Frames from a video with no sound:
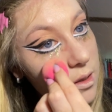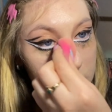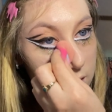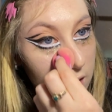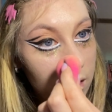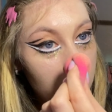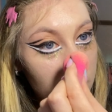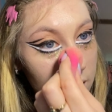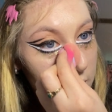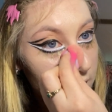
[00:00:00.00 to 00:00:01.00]
So
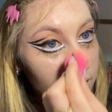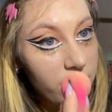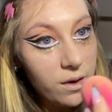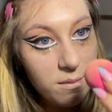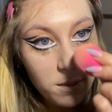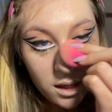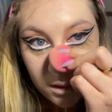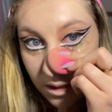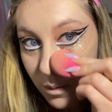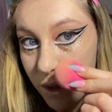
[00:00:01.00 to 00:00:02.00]
even if I
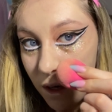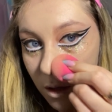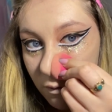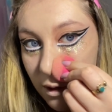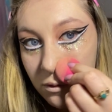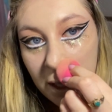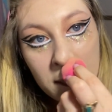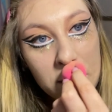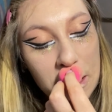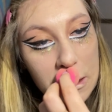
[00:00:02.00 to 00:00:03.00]
mix it with another
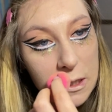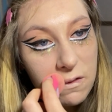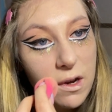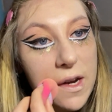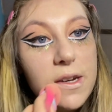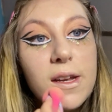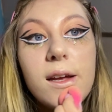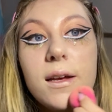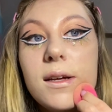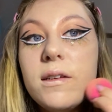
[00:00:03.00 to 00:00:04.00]
foundation, I just find
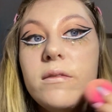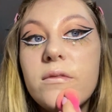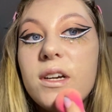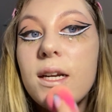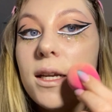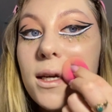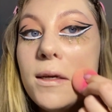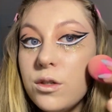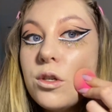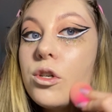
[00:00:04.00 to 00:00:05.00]
it really
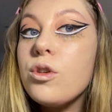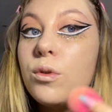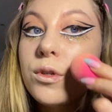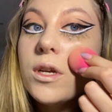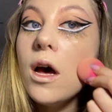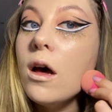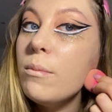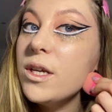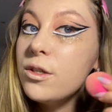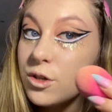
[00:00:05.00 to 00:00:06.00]
short term.
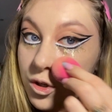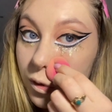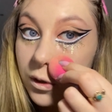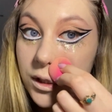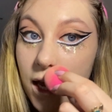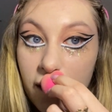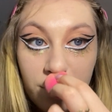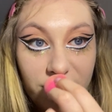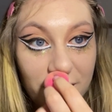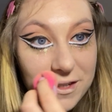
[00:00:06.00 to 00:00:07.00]
It's a short term
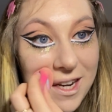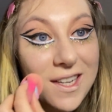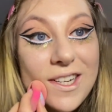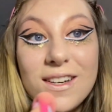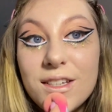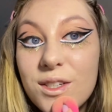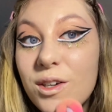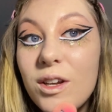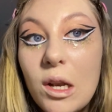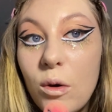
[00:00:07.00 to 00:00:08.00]
foundation. It's not
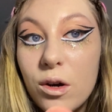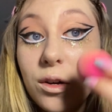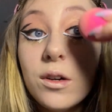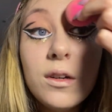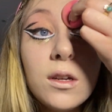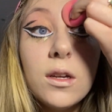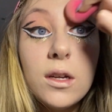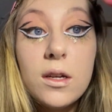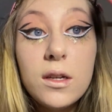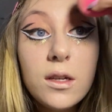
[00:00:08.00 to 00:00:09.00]
a long,
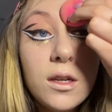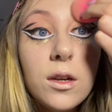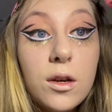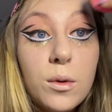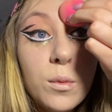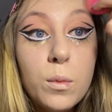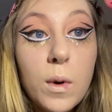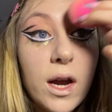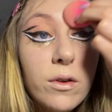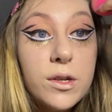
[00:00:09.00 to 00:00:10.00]
you know,
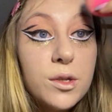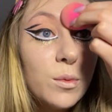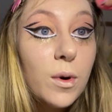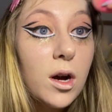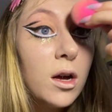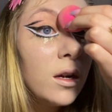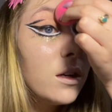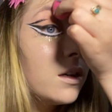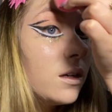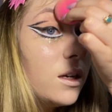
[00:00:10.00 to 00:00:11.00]
wear it to
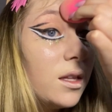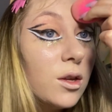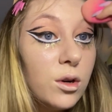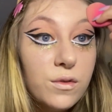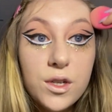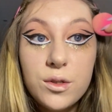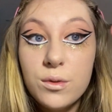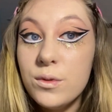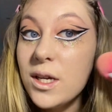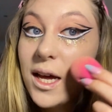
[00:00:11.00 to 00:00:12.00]
work in the office
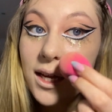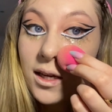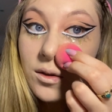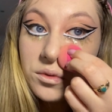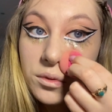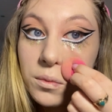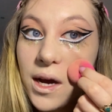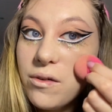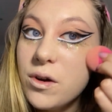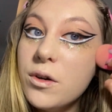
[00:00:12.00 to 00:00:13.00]
all day or
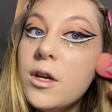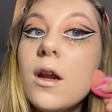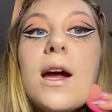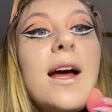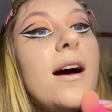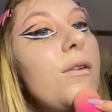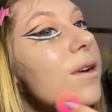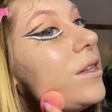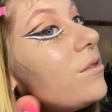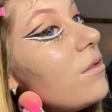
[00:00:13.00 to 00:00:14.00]
wear it on a night out.
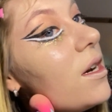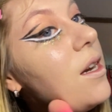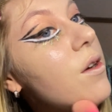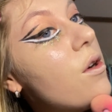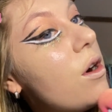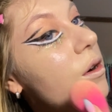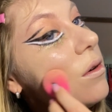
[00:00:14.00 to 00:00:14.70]
It's really not